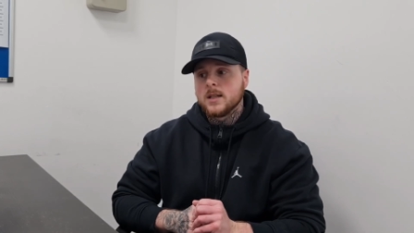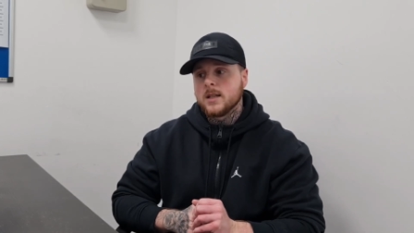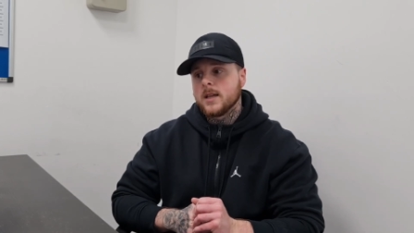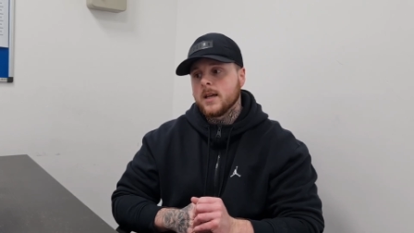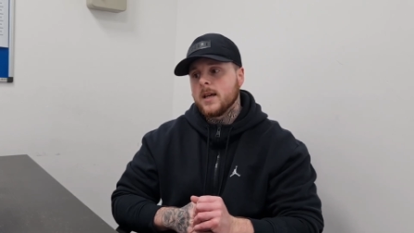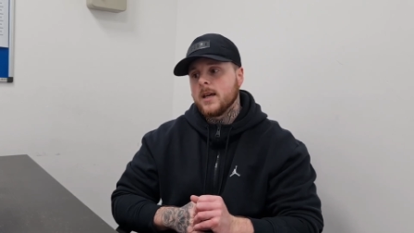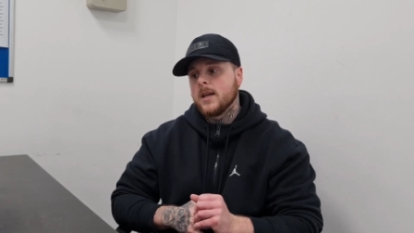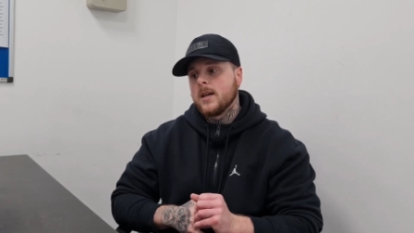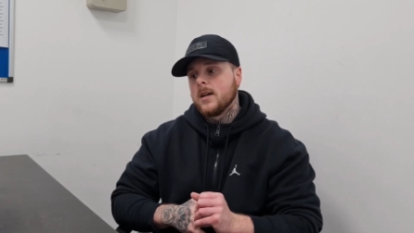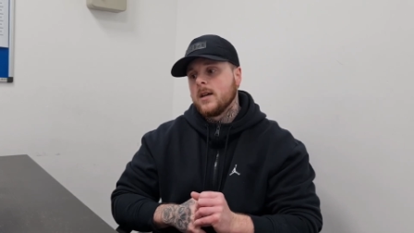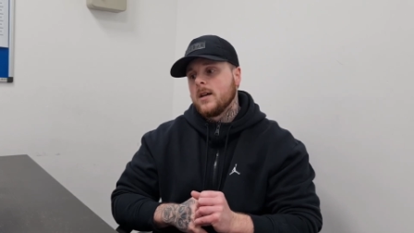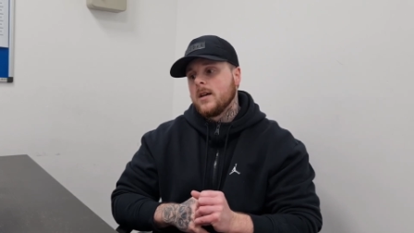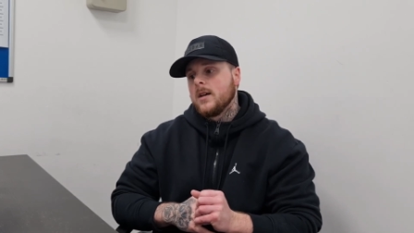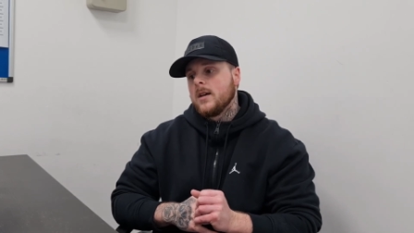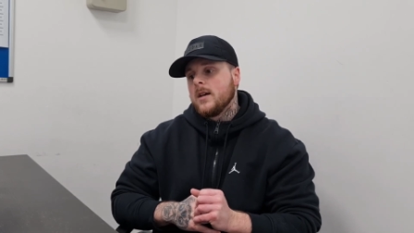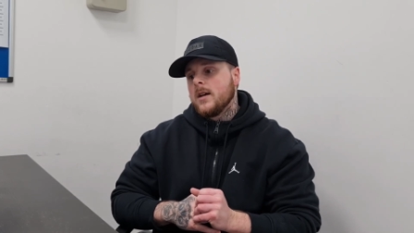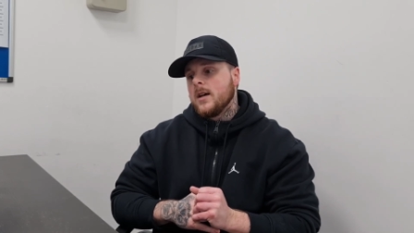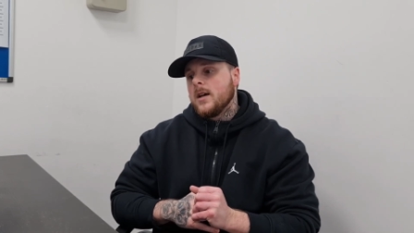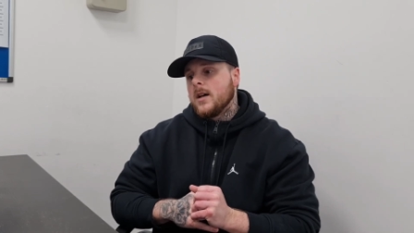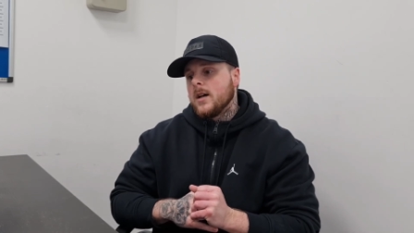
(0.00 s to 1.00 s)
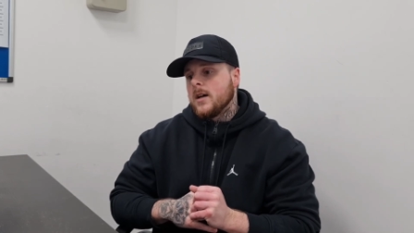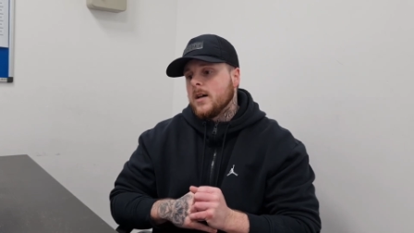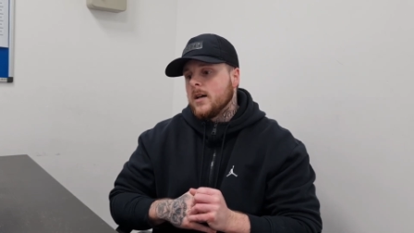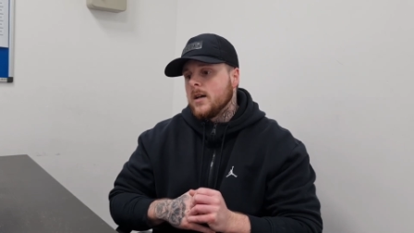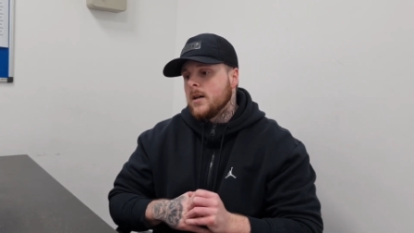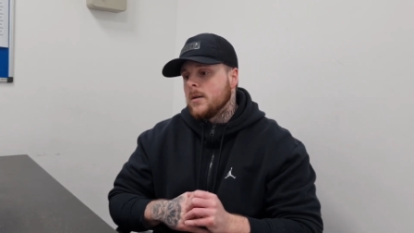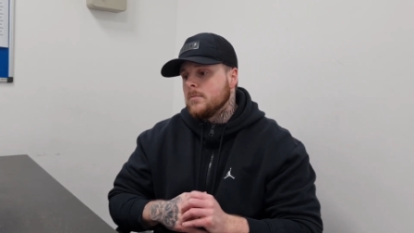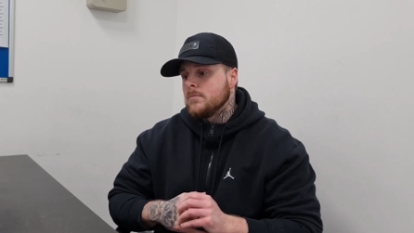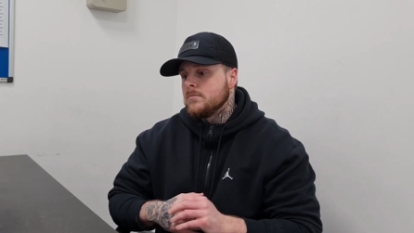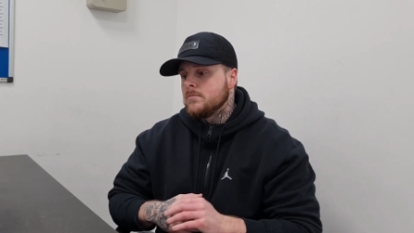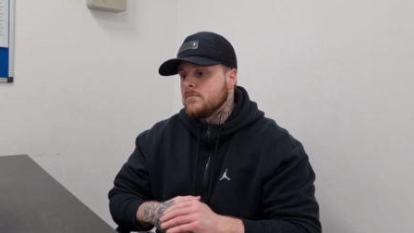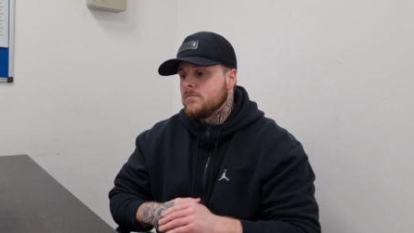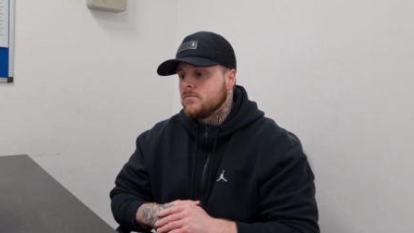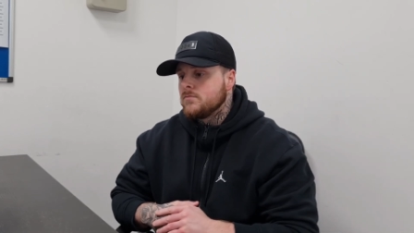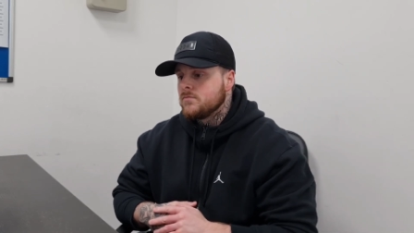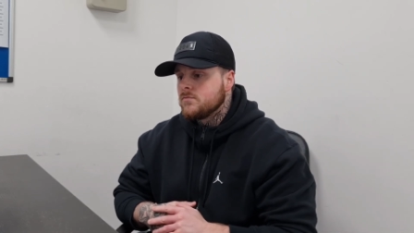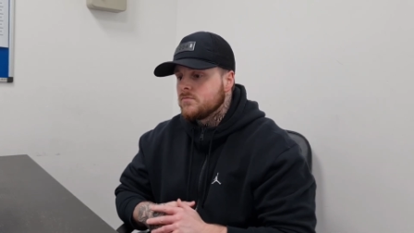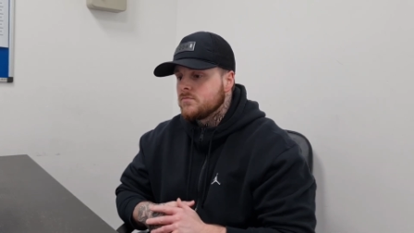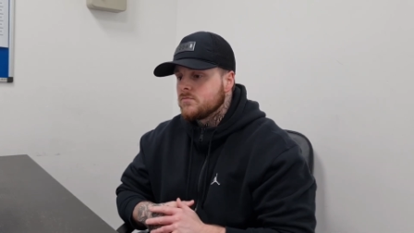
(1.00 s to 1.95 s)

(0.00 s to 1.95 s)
Okay. Um,